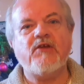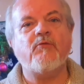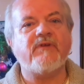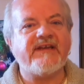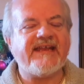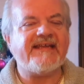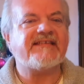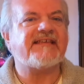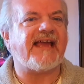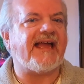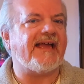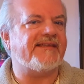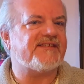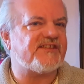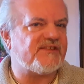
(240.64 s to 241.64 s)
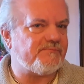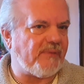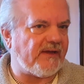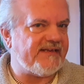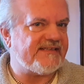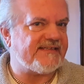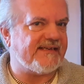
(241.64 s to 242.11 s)
will need to add
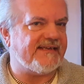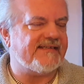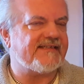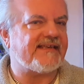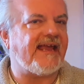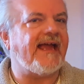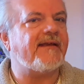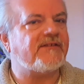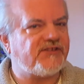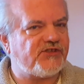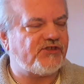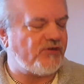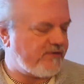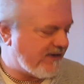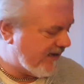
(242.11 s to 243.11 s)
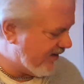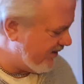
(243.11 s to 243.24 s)
spices and sugar